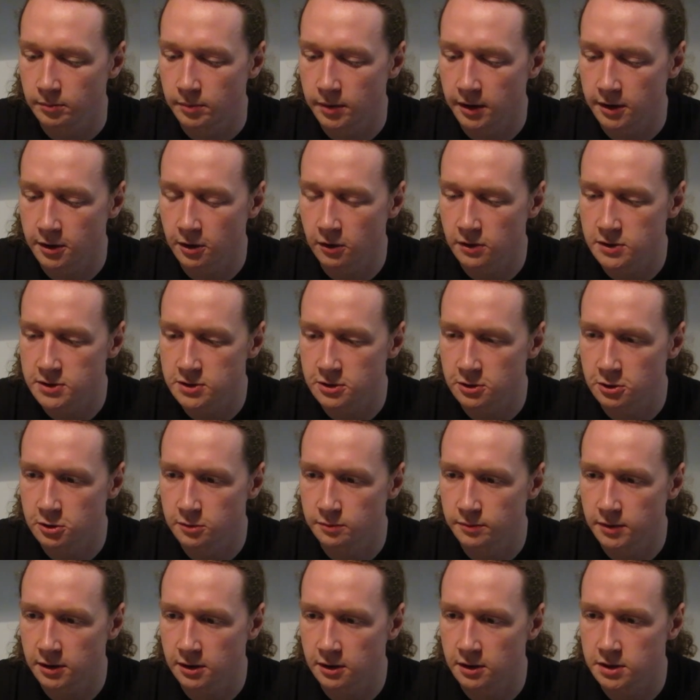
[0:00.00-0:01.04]

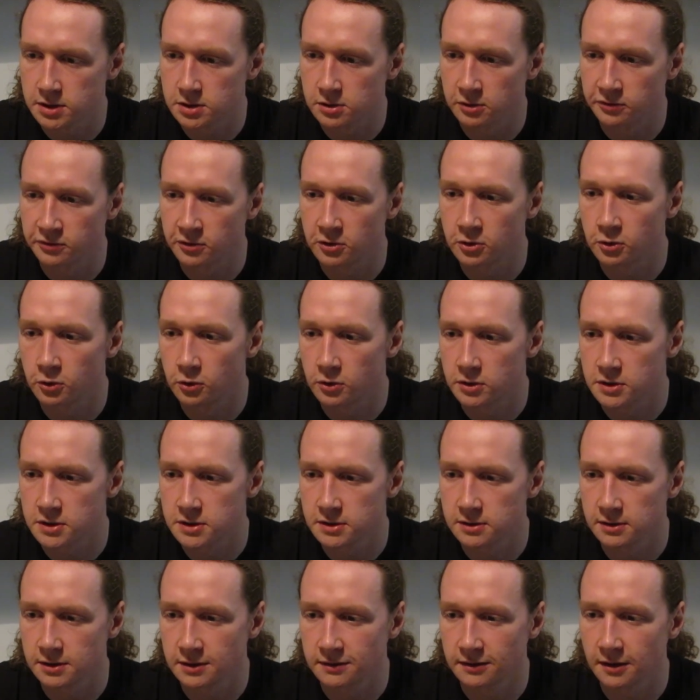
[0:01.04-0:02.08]
also because, of
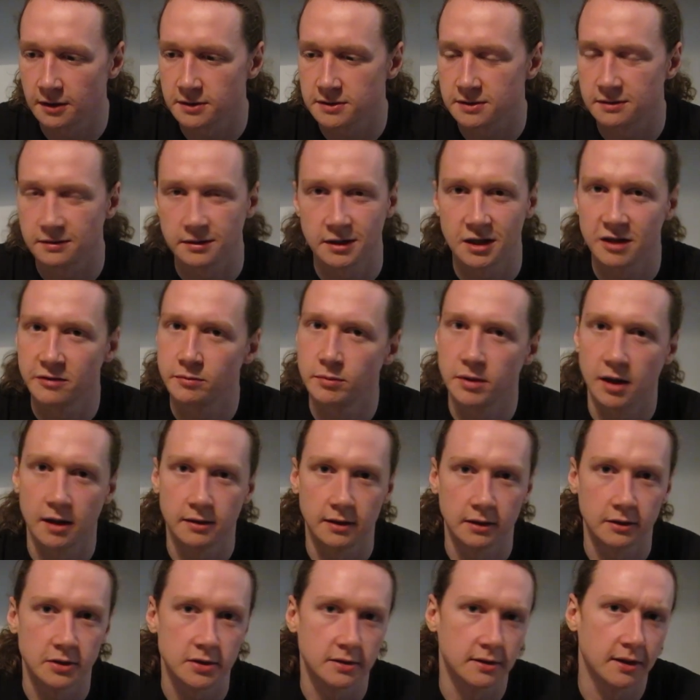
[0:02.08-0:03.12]
course, it doesn't give me
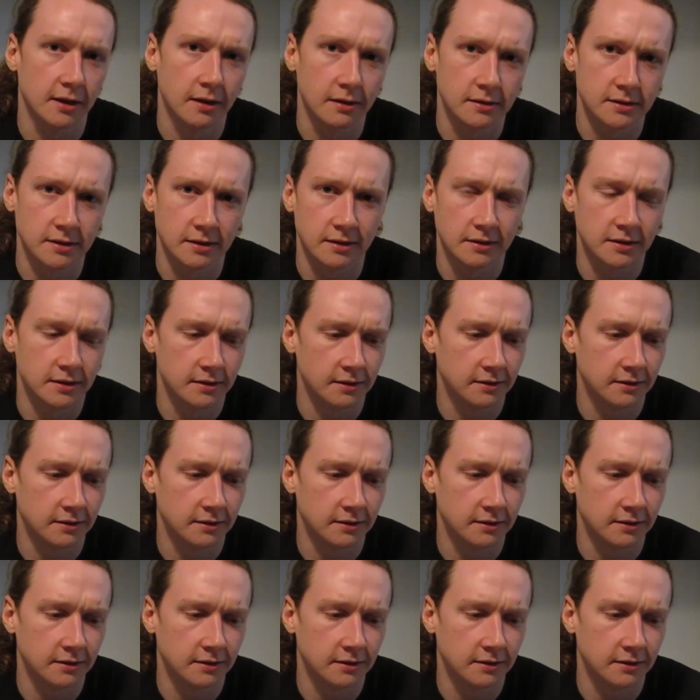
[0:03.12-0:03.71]
any nostalgia.